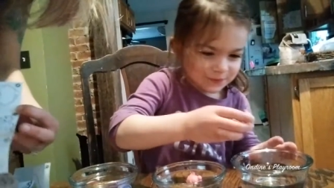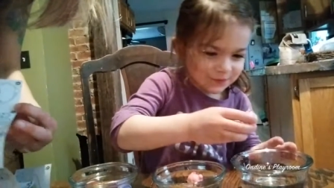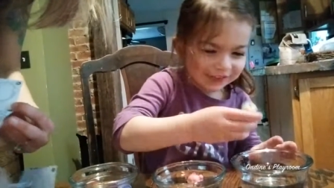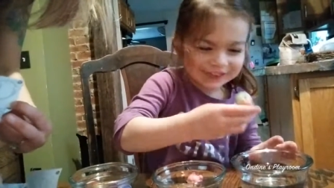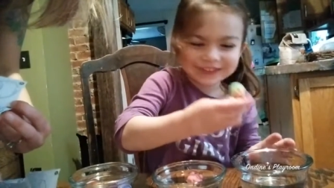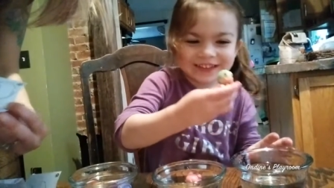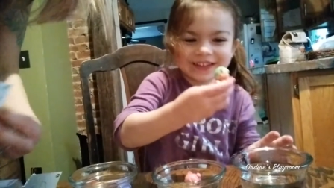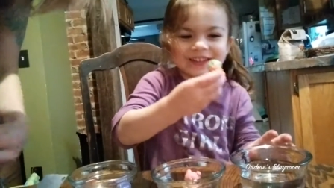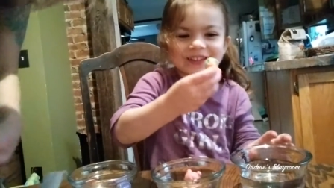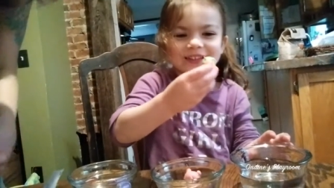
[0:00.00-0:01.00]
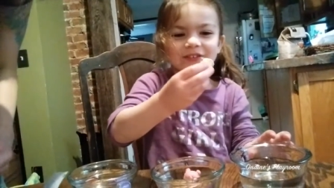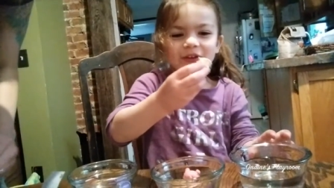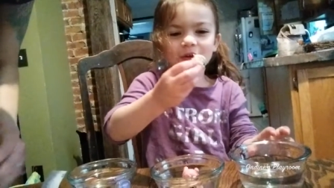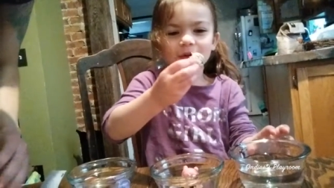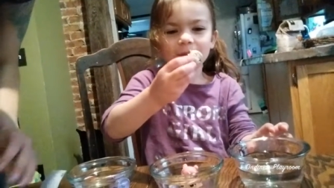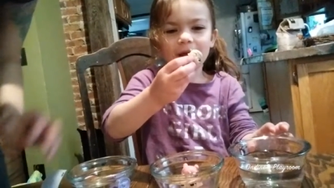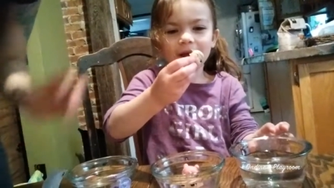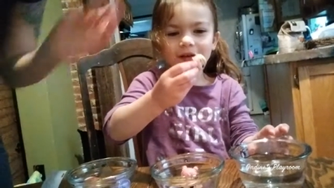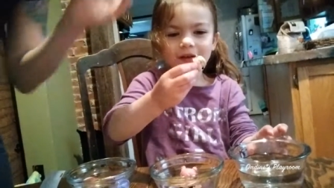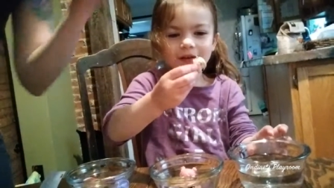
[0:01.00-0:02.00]
Watch, it's gonna take the color
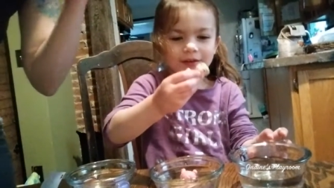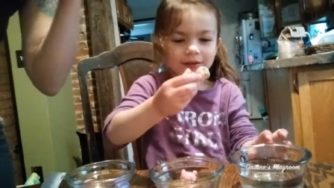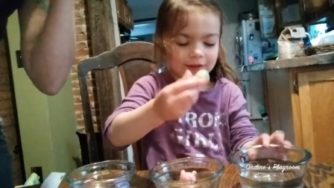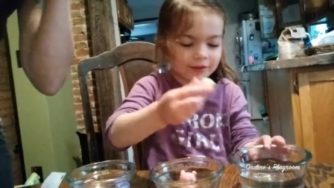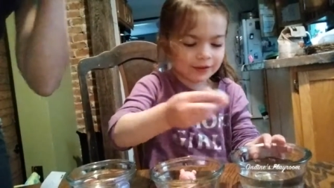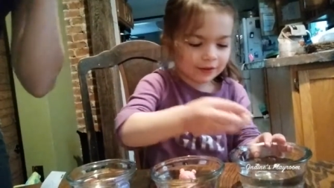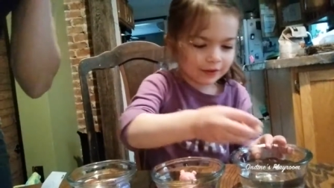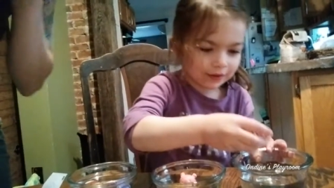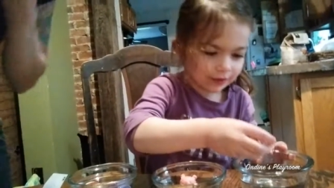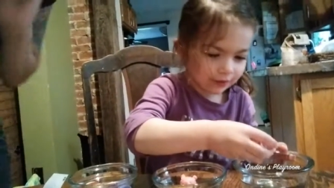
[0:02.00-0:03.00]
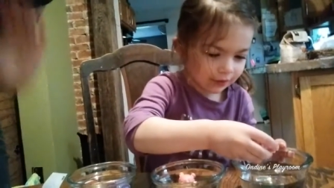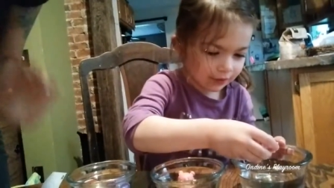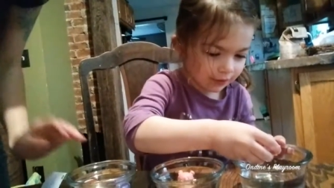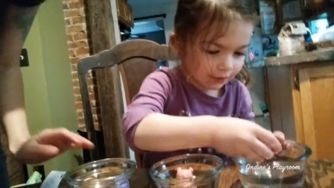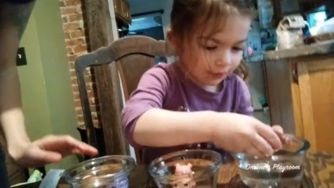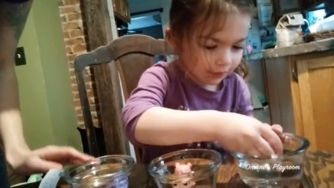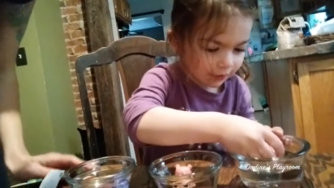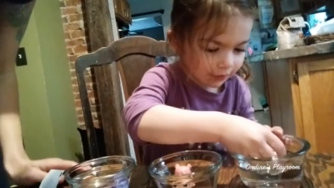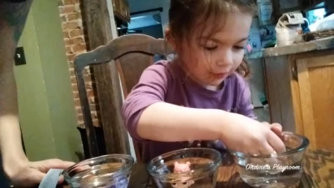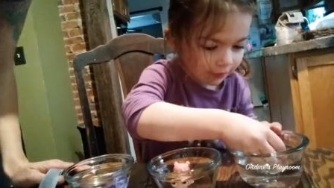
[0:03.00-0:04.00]
back. It's gonna go
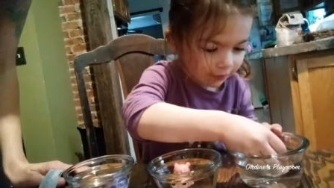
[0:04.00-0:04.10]
back?